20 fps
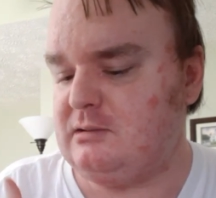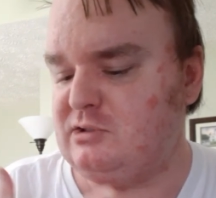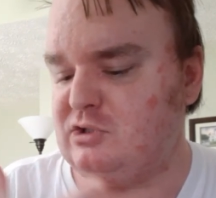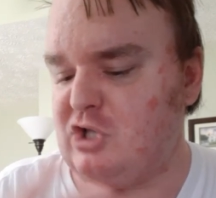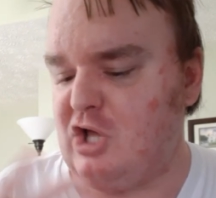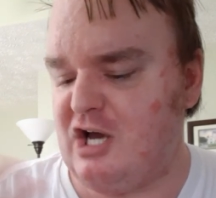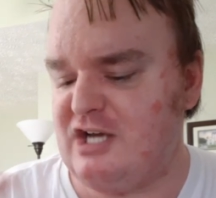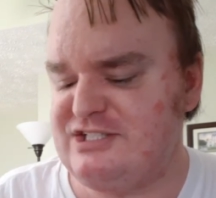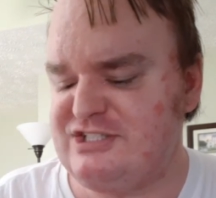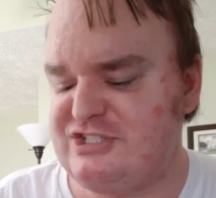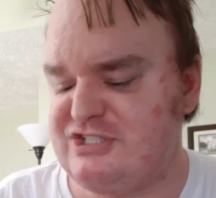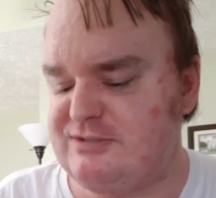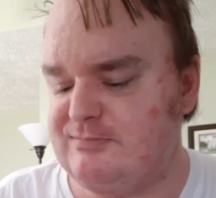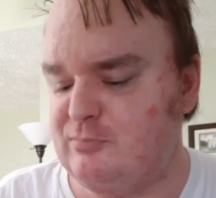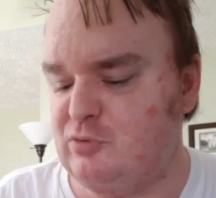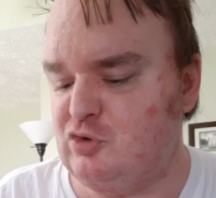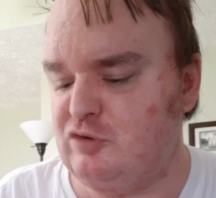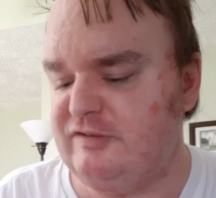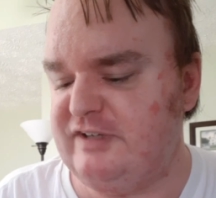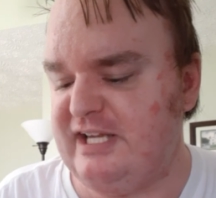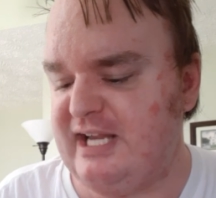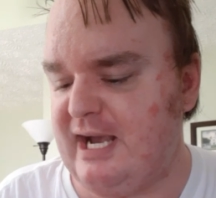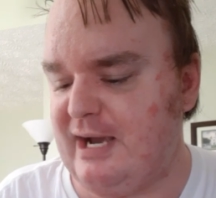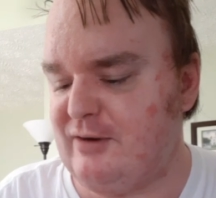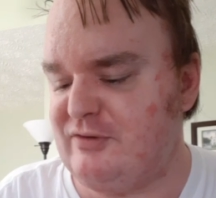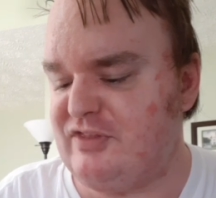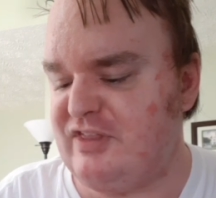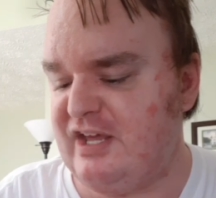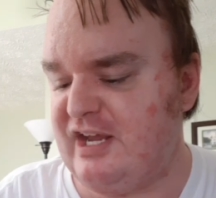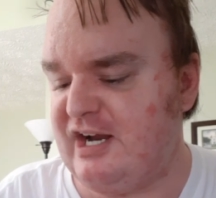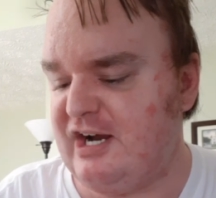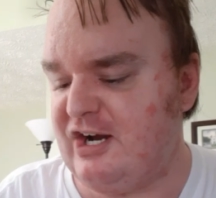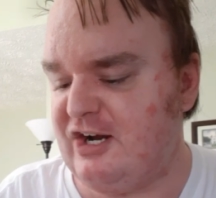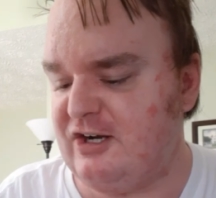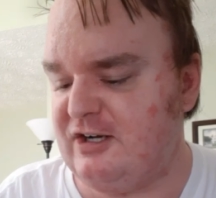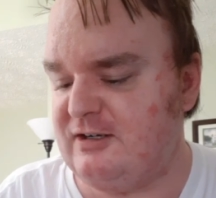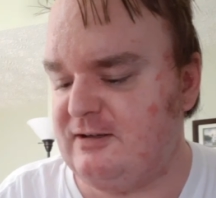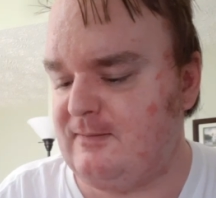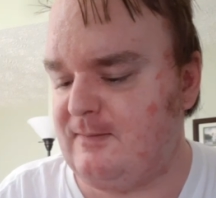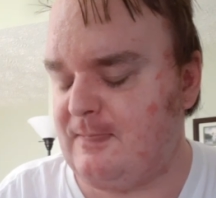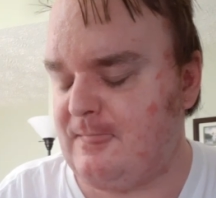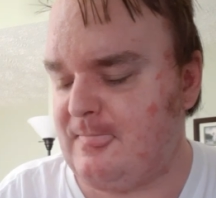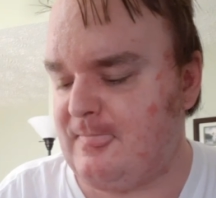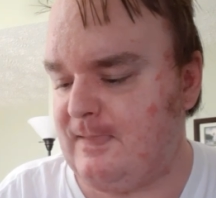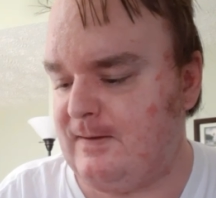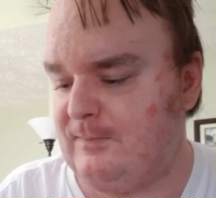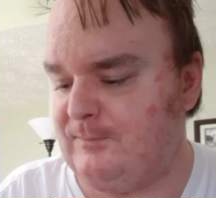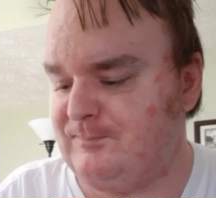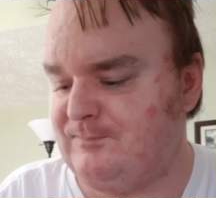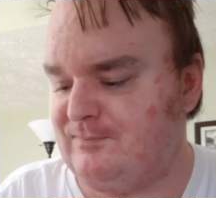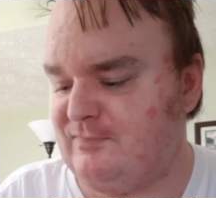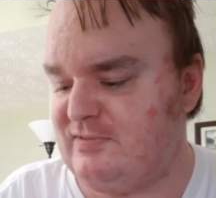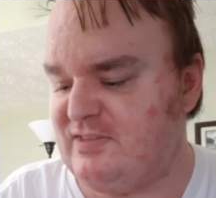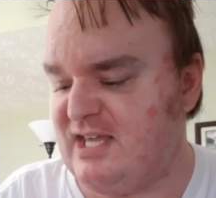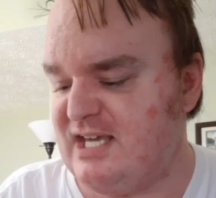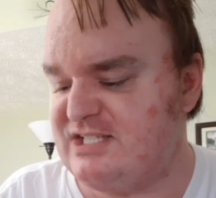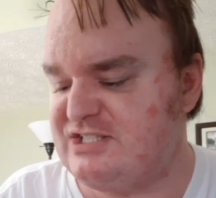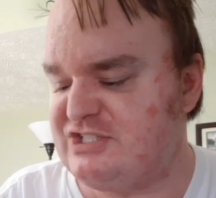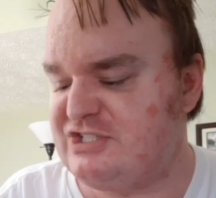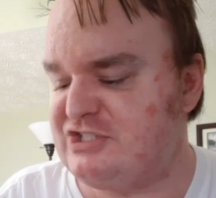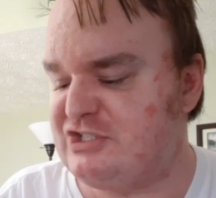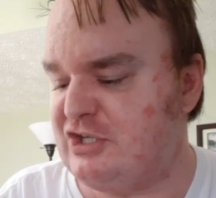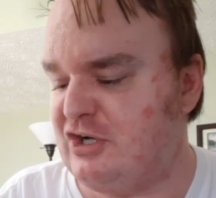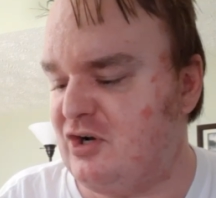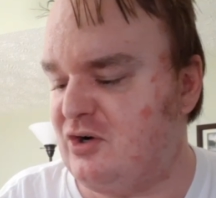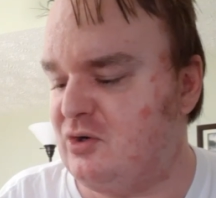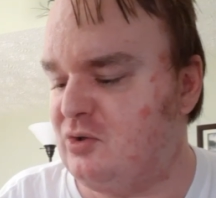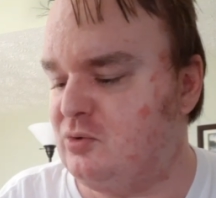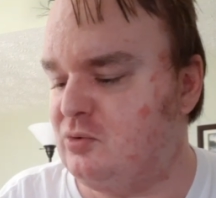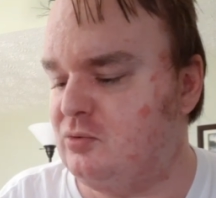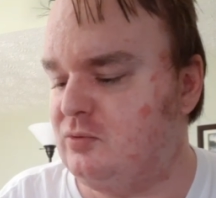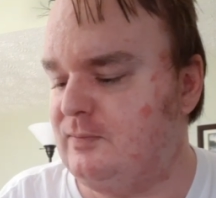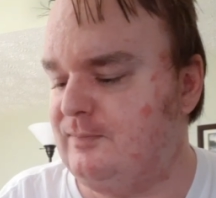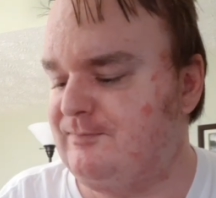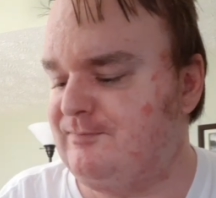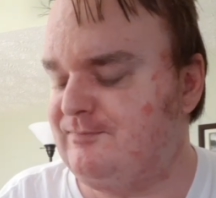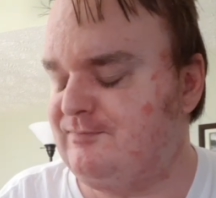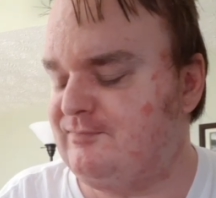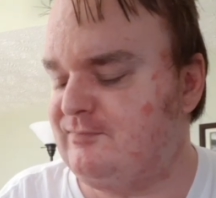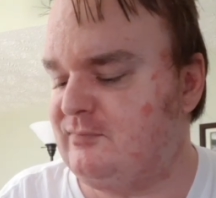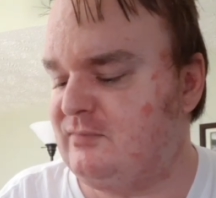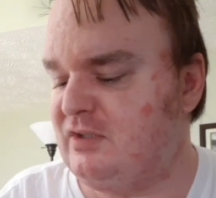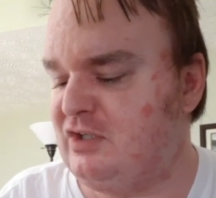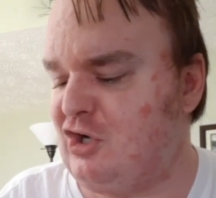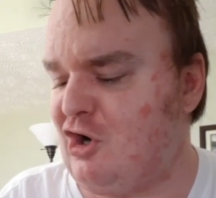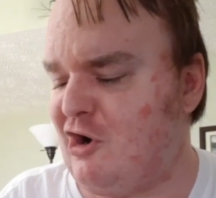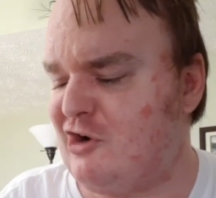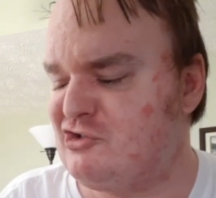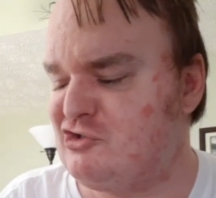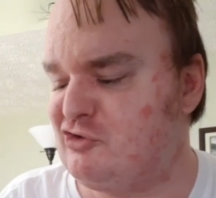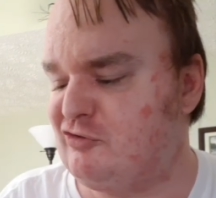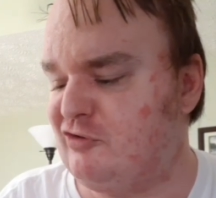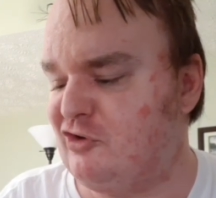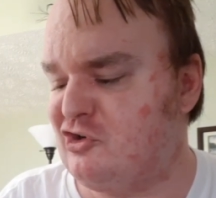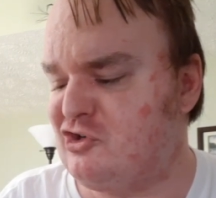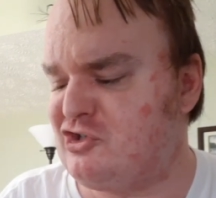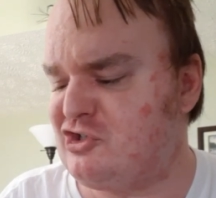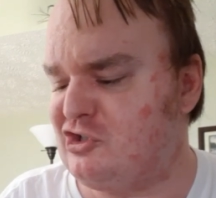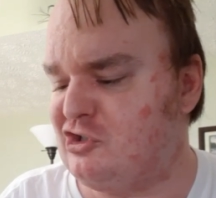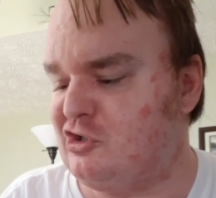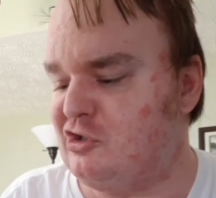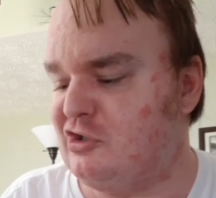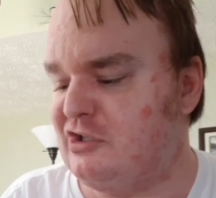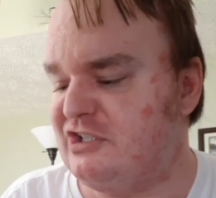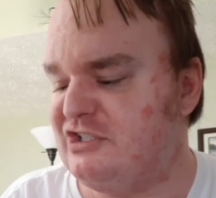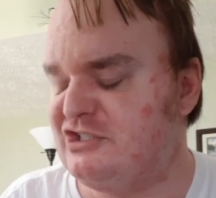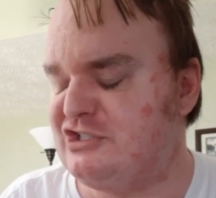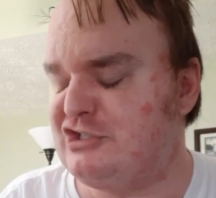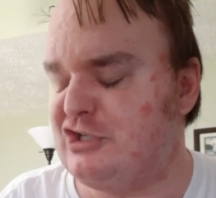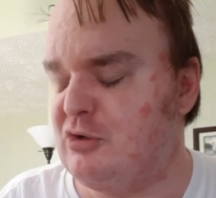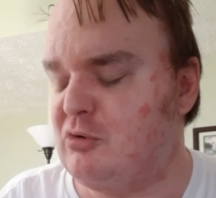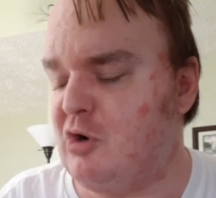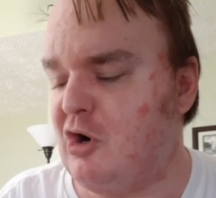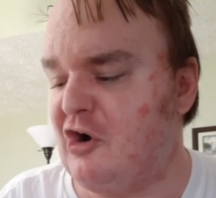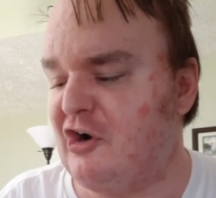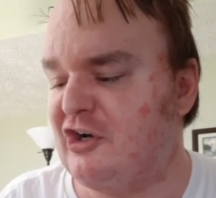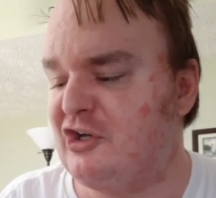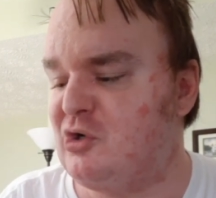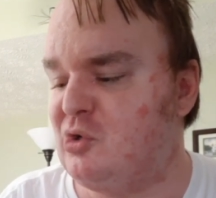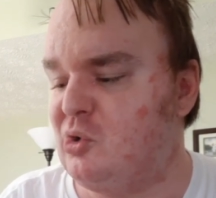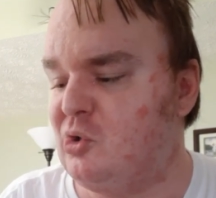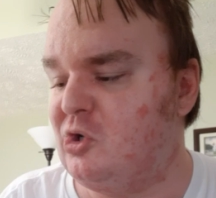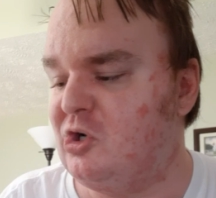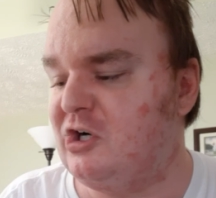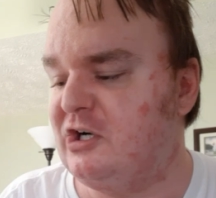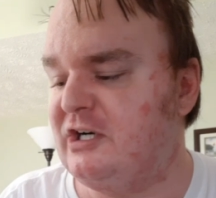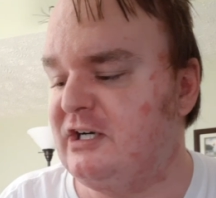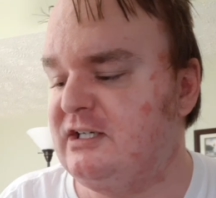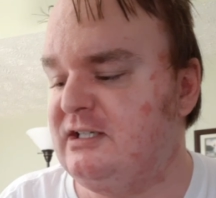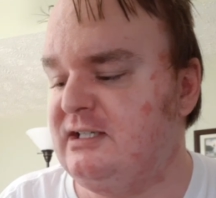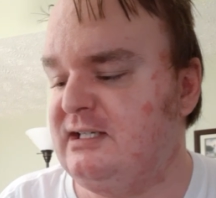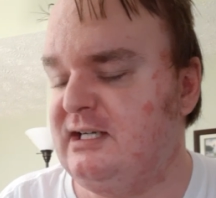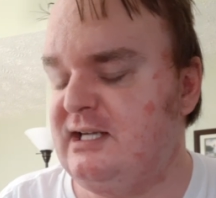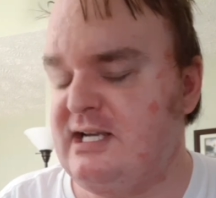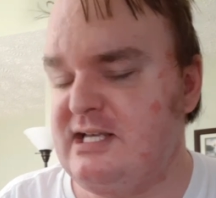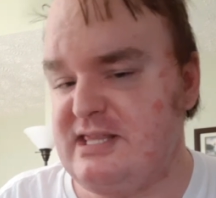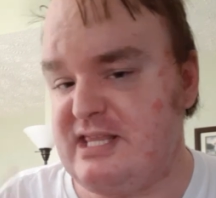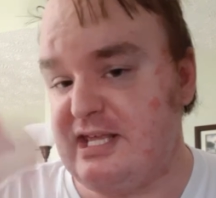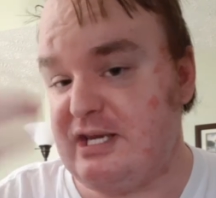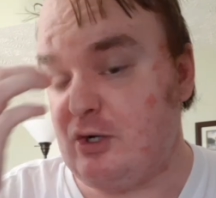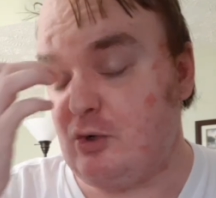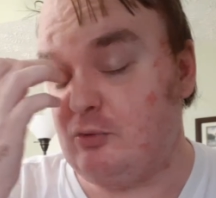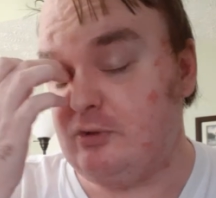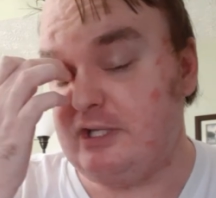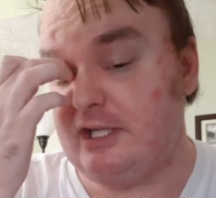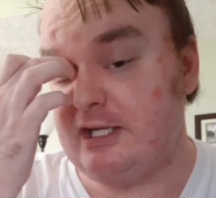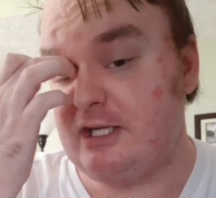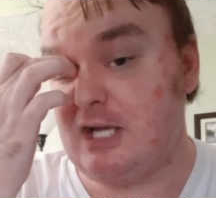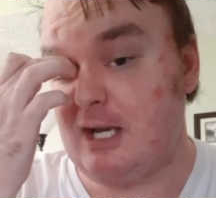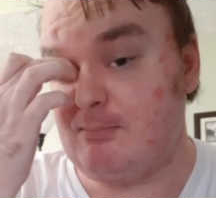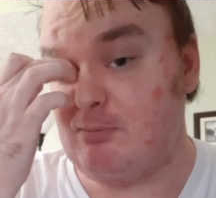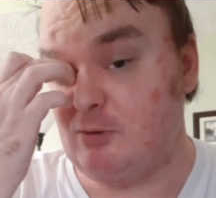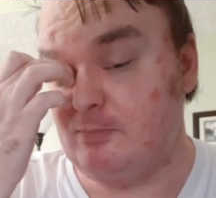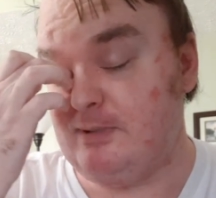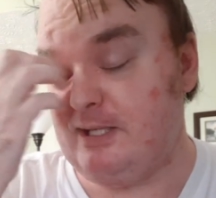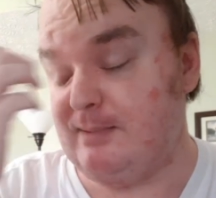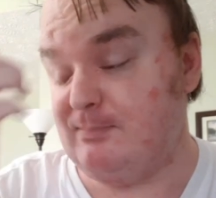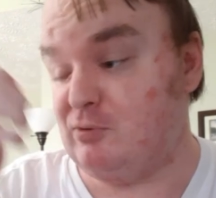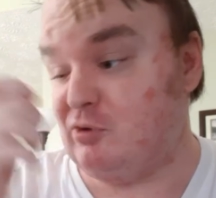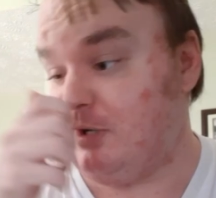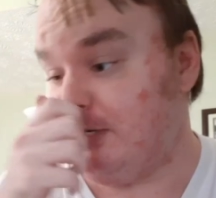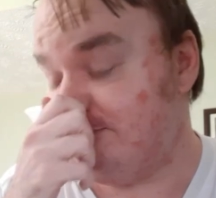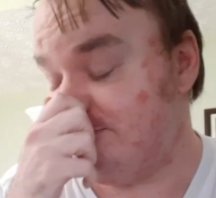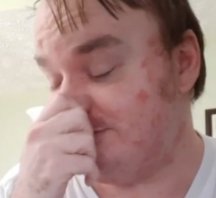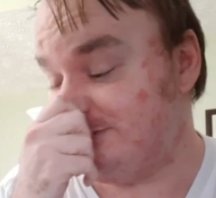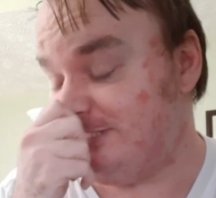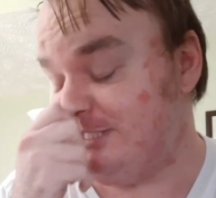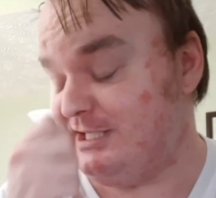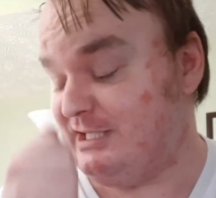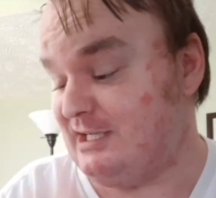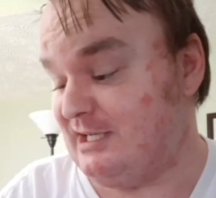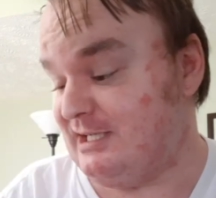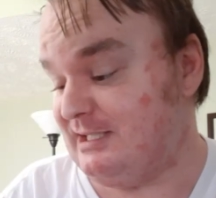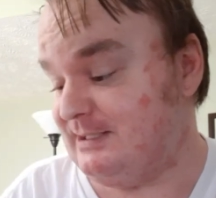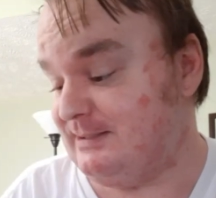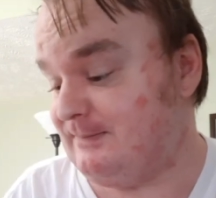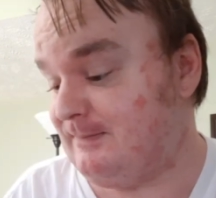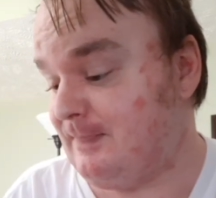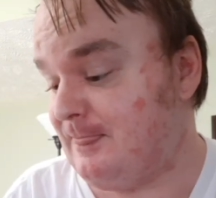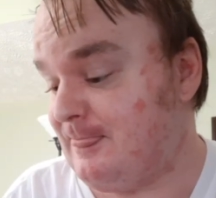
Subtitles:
lost movie out there that's so controversial and so hardcore that only a couple people have seen it.